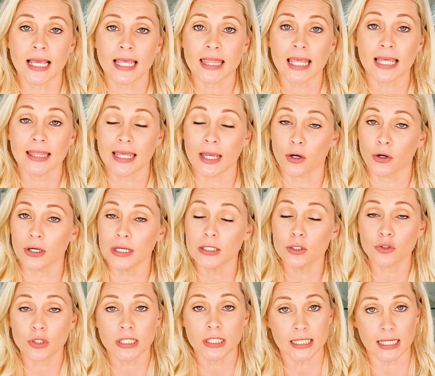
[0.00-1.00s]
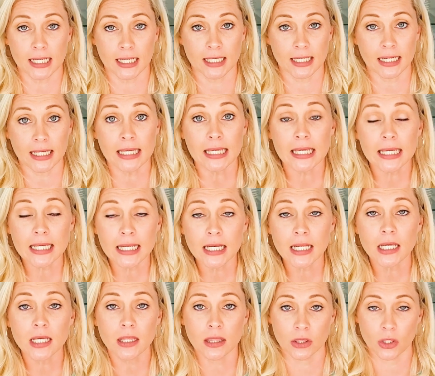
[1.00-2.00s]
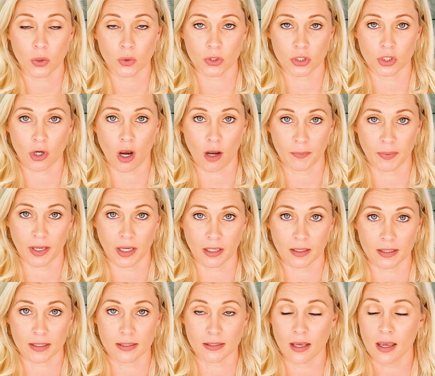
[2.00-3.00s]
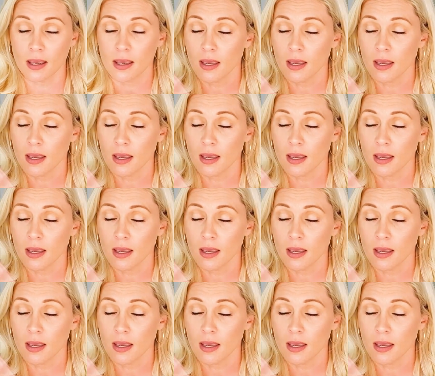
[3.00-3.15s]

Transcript: that they are interested in those topics.